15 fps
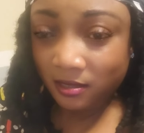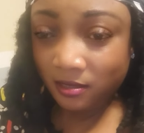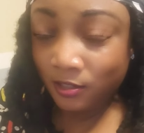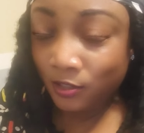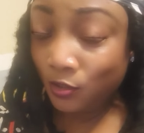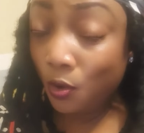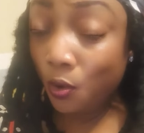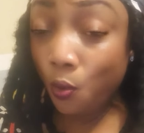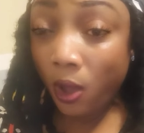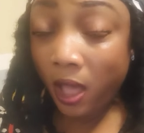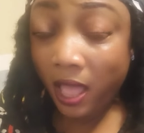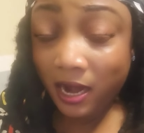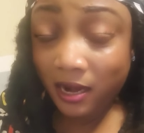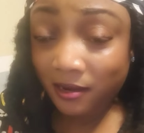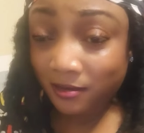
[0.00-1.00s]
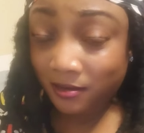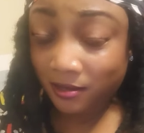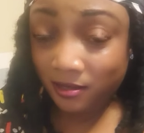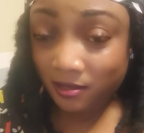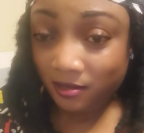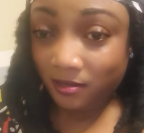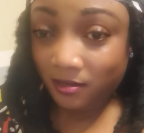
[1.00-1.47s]
So wild,
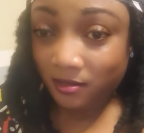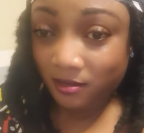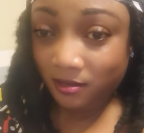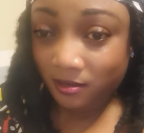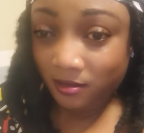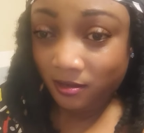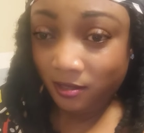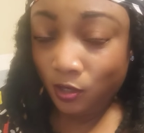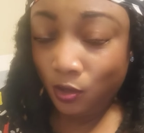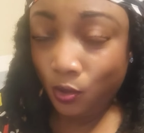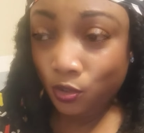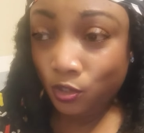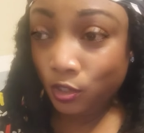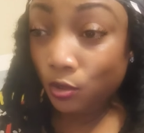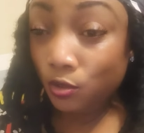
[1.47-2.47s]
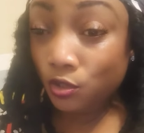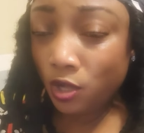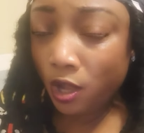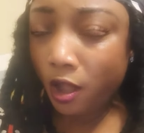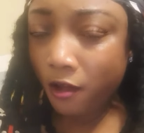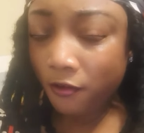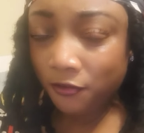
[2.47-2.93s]
you know, so
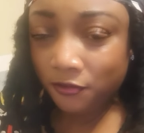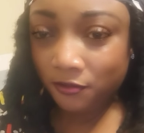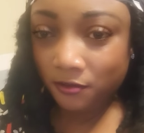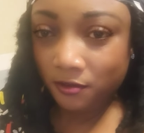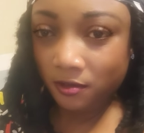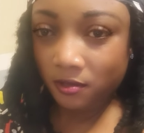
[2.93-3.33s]
tough.